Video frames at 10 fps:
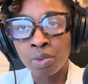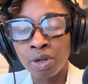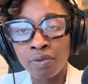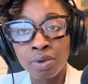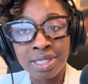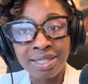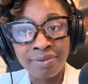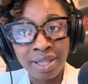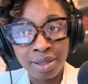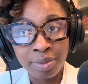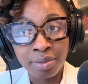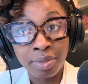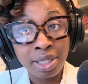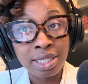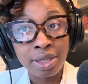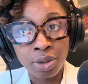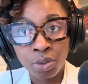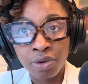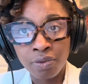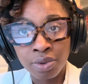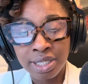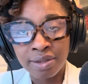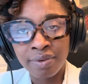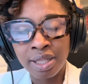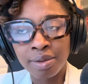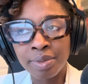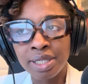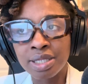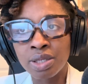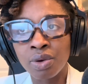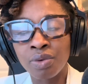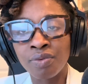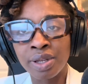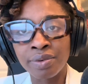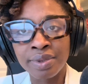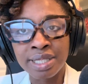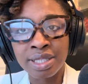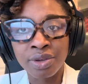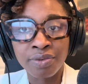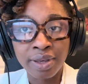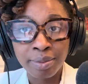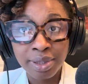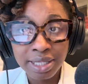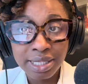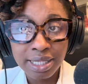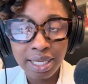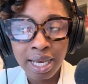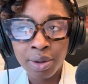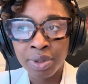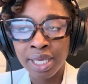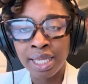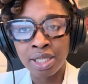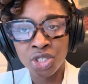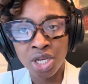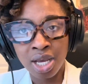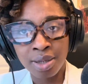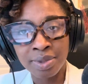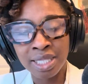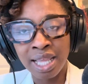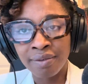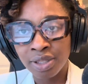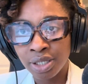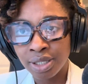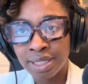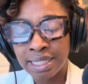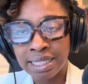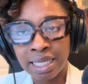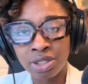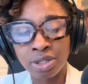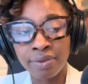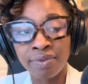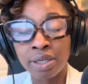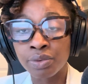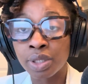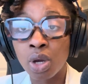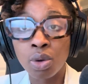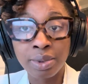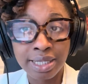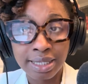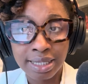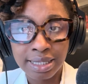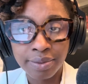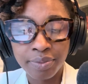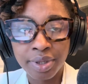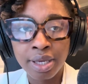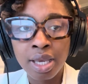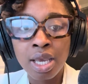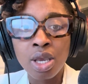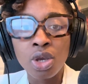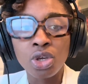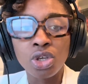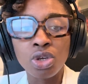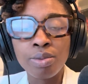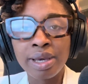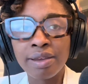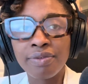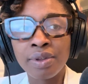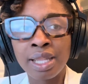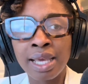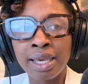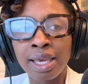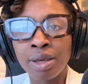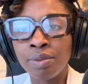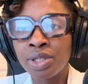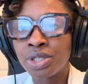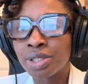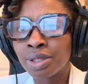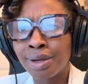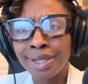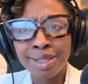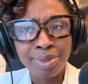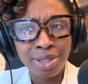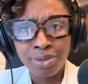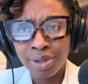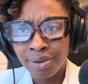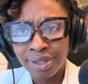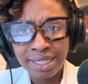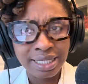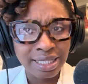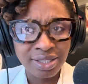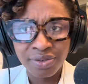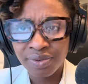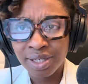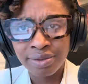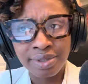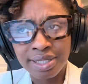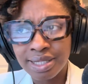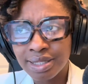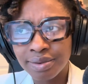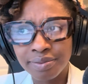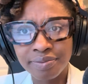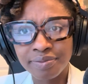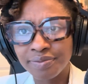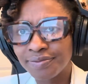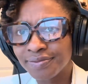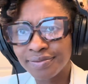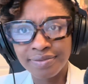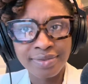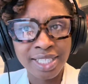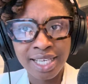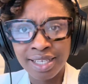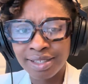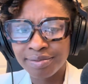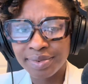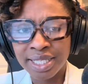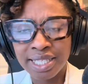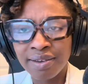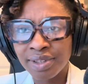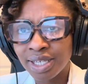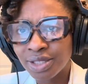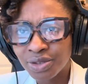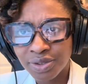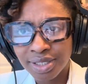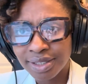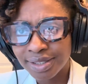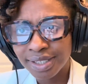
workforce development, military workforce development. So veterans and their families, how are they getting jobs, livelihoods, etc., veteran homelessness. You might feel like, hey, we should already be doing all these things for veterans. They saved the country.